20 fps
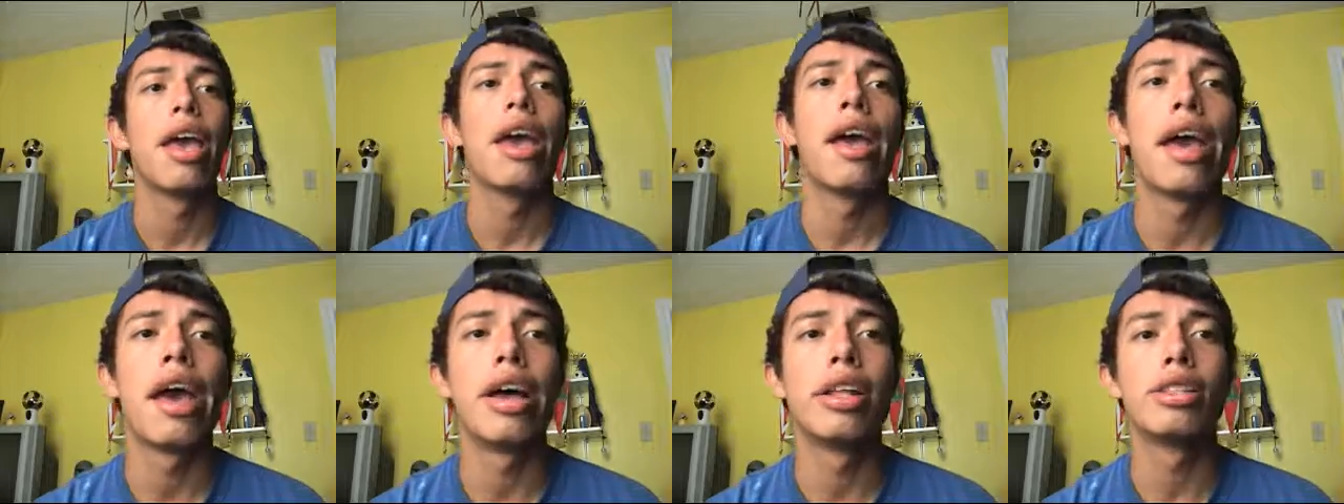
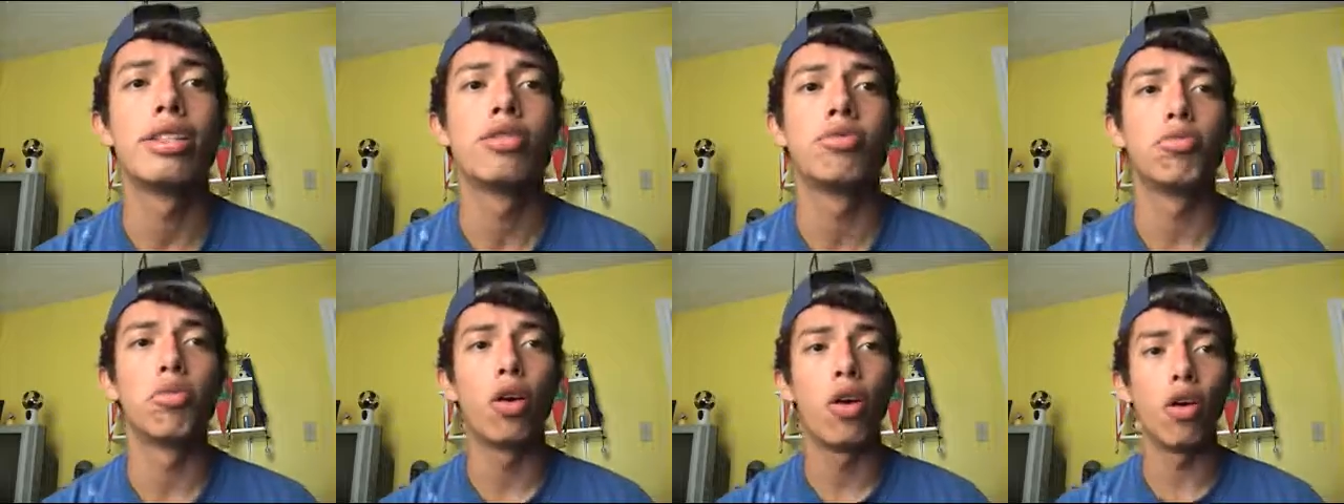And,
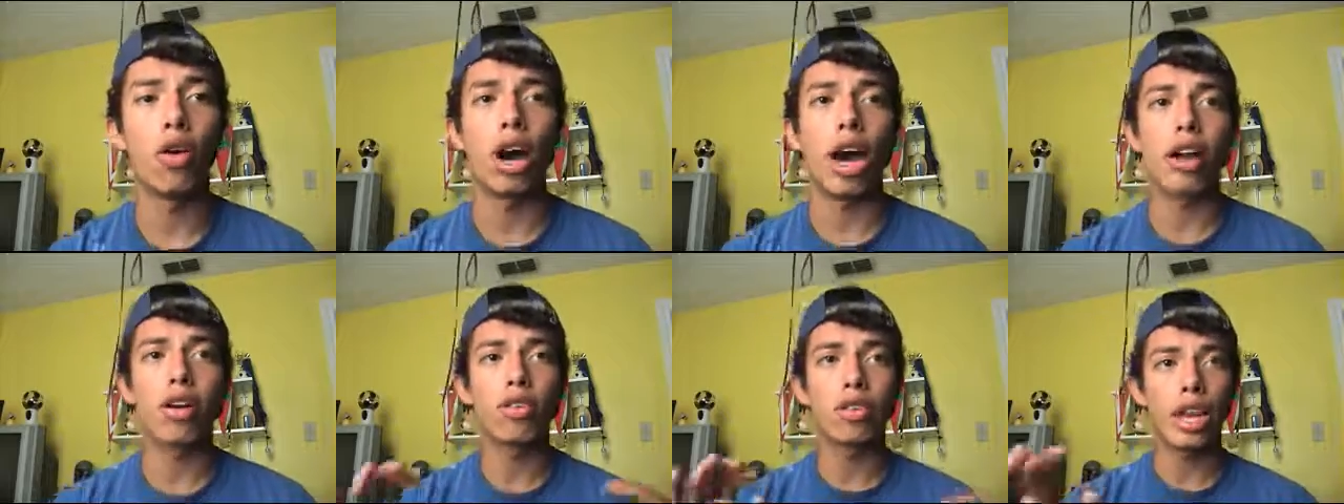well,
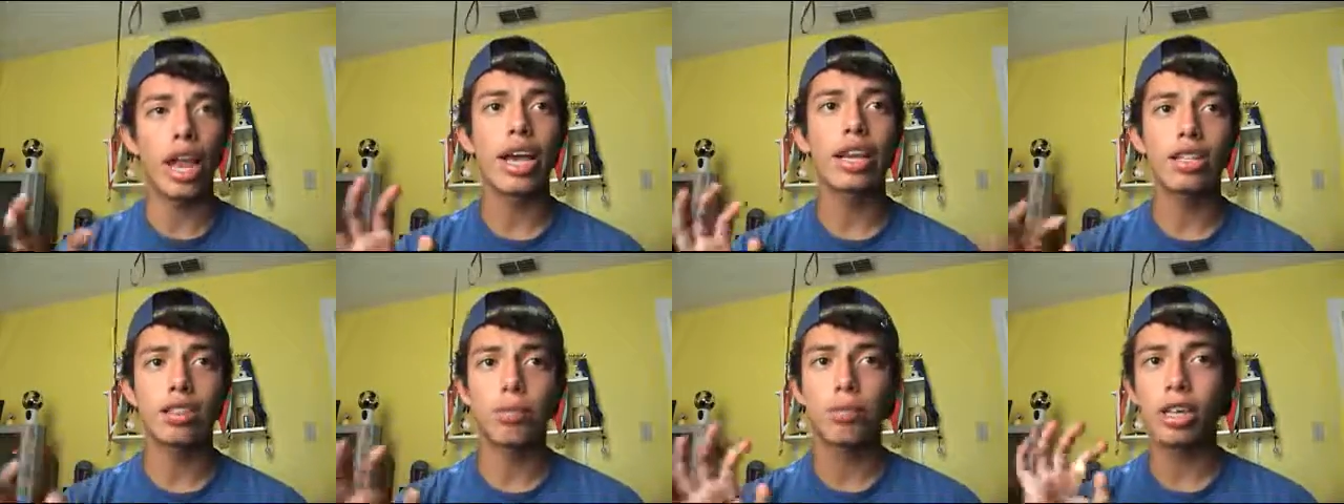I don't
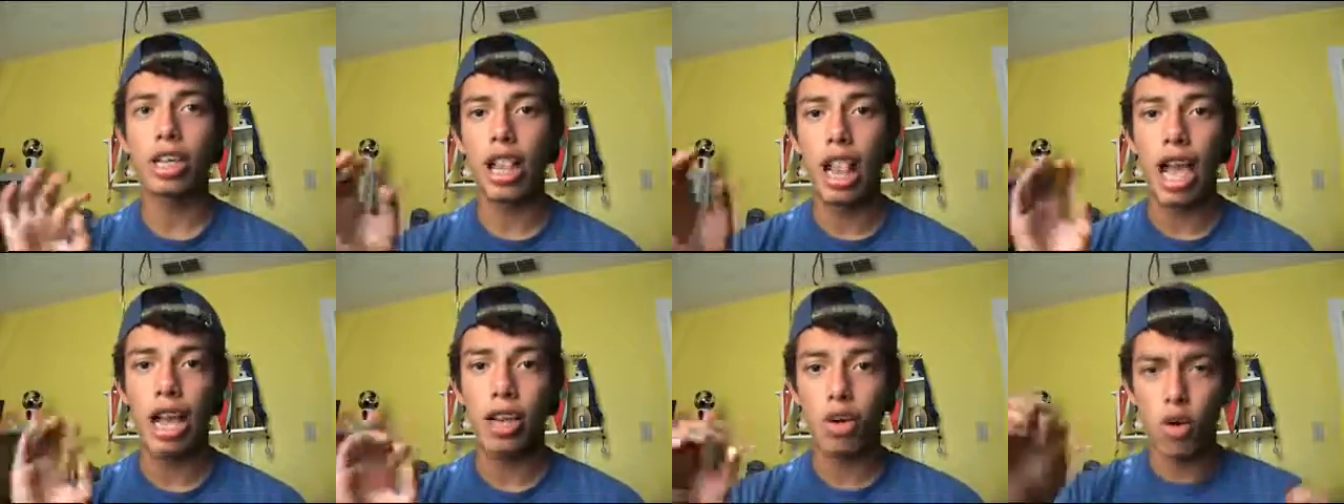like to be
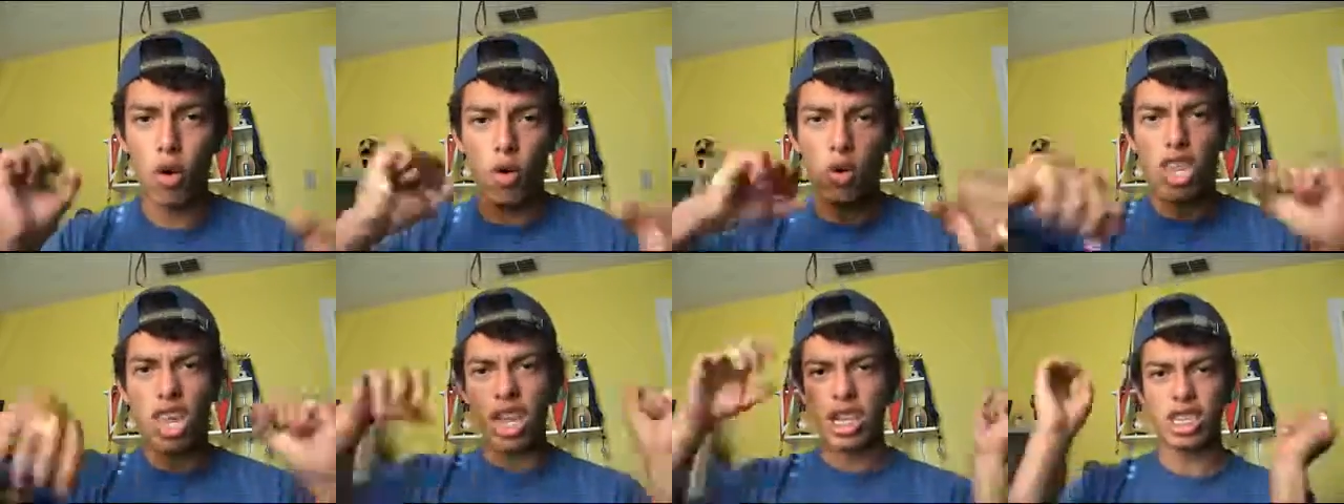like, oh
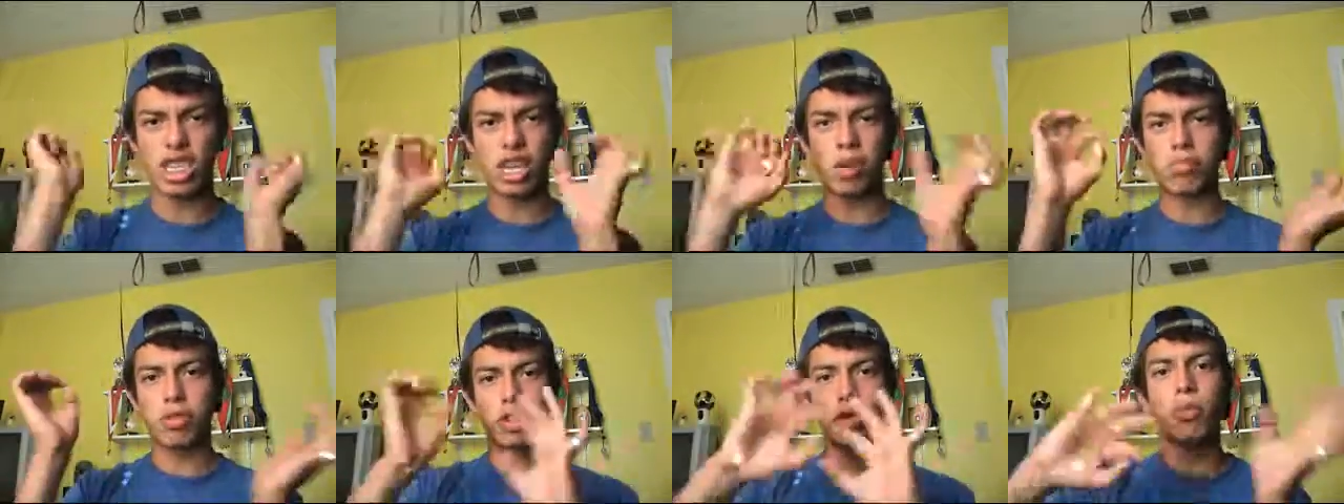yes,
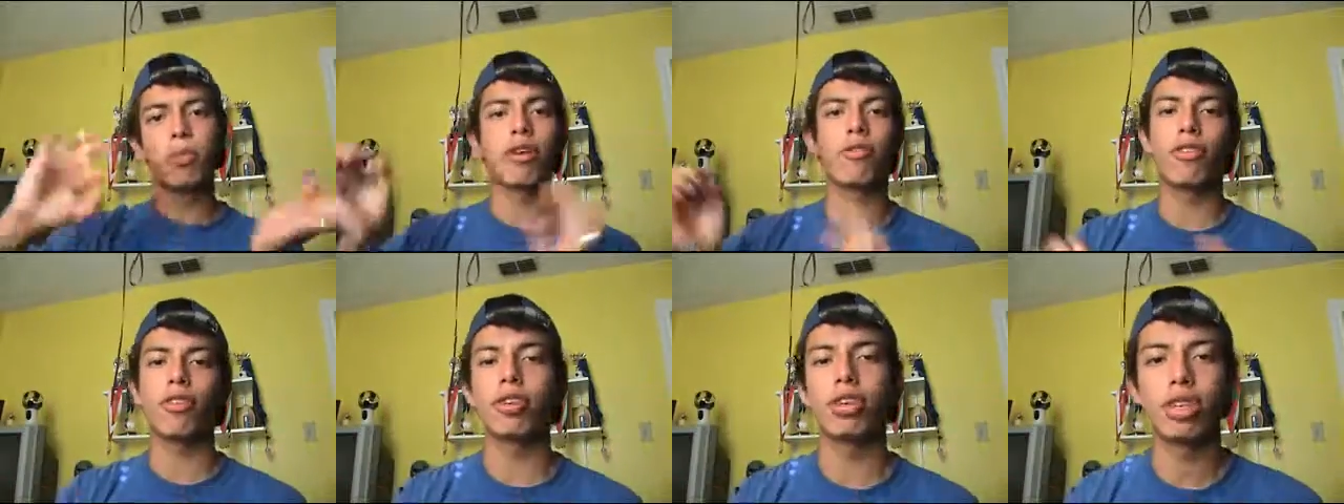I'm
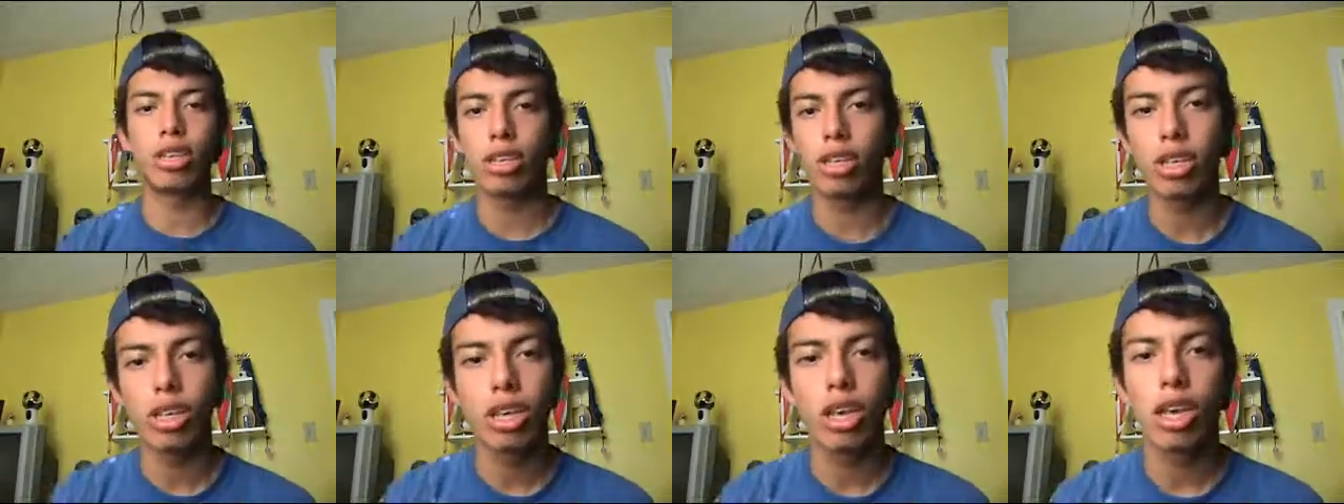super funny.